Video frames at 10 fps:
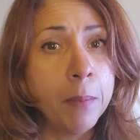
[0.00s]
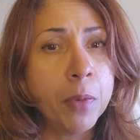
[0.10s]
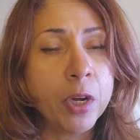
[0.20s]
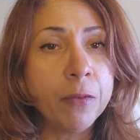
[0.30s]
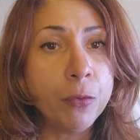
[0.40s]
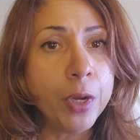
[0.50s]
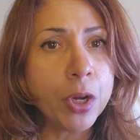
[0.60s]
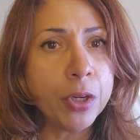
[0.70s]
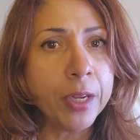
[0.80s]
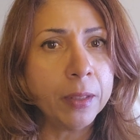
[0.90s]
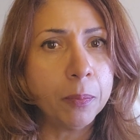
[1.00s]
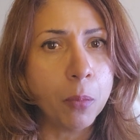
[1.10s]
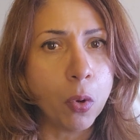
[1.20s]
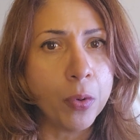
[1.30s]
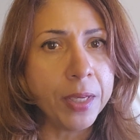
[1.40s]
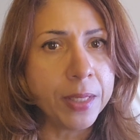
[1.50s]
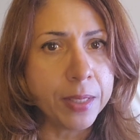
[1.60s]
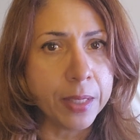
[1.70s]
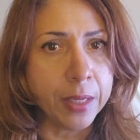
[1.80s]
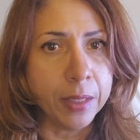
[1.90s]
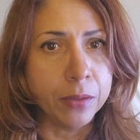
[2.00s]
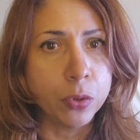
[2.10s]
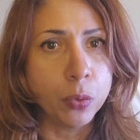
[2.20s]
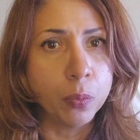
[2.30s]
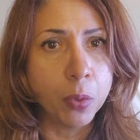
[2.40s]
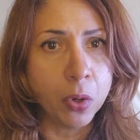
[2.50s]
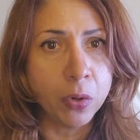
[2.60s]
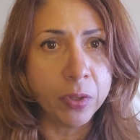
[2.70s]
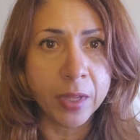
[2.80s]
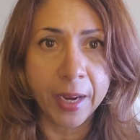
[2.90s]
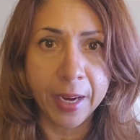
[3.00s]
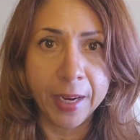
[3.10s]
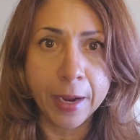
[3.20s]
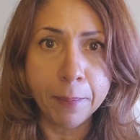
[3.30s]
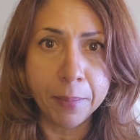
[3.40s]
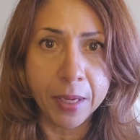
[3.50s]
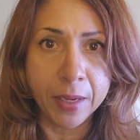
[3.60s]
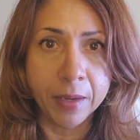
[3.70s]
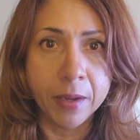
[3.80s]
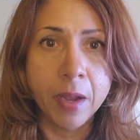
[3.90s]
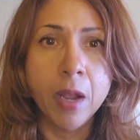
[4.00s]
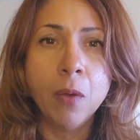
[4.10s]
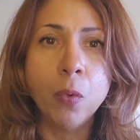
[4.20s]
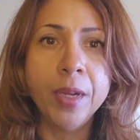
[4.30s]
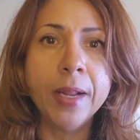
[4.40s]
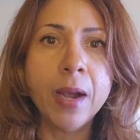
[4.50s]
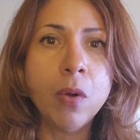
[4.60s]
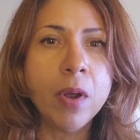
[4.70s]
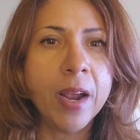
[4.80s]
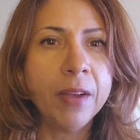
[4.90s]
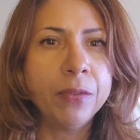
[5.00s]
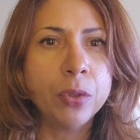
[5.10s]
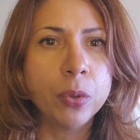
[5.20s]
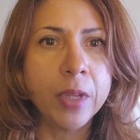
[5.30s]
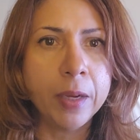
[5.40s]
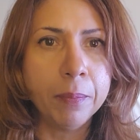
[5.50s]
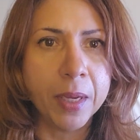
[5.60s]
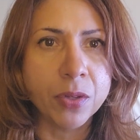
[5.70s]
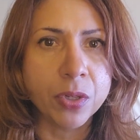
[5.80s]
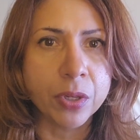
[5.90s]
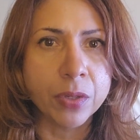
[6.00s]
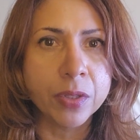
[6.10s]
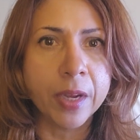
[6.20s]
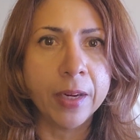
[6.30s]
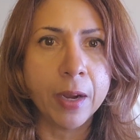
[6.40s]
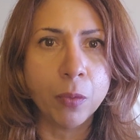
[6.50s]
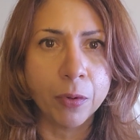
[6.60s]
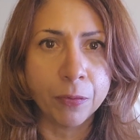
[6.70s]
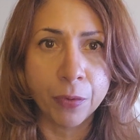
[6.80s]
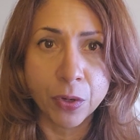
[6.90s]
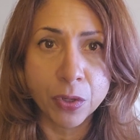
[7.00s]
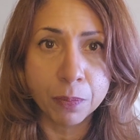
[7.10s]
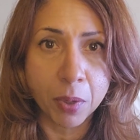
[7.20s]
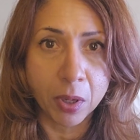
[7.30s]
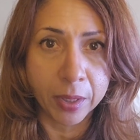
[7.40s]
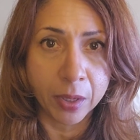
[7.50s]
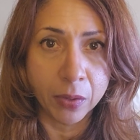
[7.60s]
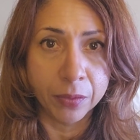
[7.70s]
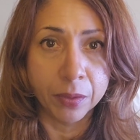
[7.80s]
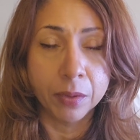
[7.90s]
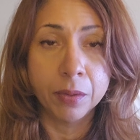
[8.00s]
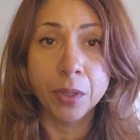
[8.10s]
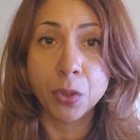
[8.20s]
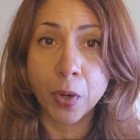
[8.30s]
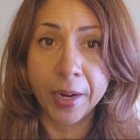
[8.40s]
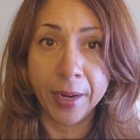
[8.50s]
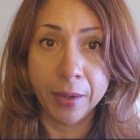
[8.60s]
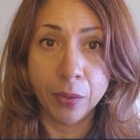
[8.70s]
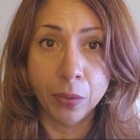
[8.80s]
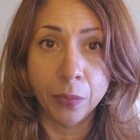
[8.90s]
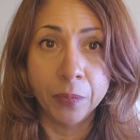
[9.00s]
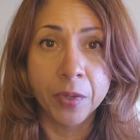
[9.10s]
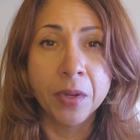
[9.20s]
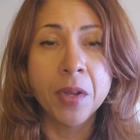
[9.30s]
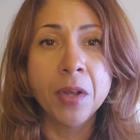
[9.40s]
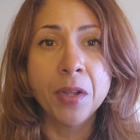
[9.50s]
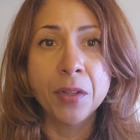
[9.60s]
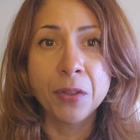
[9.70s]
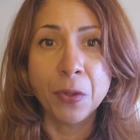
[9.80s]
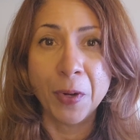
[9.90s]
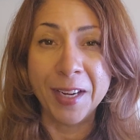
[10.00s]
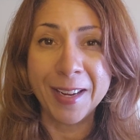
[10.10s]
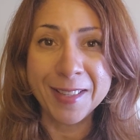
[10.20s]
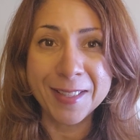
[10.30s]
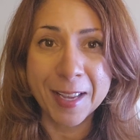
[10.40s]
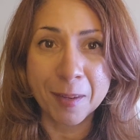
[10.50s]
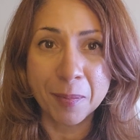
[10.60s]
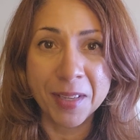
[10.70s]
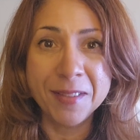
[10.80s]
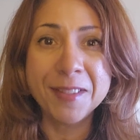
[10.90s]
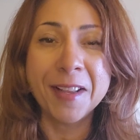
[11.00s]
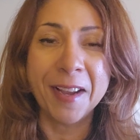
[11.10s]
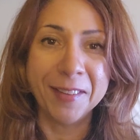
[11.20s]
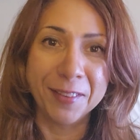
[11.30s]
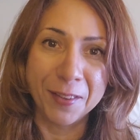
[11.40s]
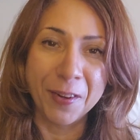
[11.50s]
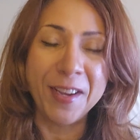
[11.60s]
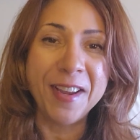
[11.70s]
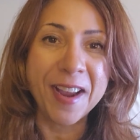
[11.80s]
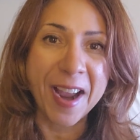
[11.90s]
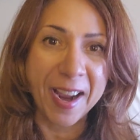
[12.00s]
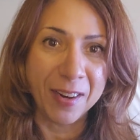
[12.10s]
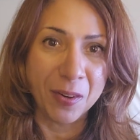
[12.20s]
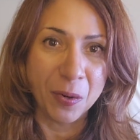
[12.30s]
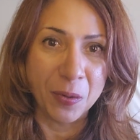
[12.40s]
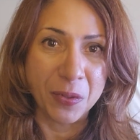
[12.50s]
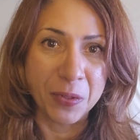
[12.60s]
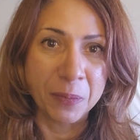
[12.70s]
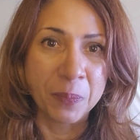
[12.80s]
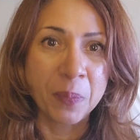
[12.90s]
But if we connect point C to both A and B, we now have two dimensions and our first polygon, the triangle. 3 line segments and 3 angles.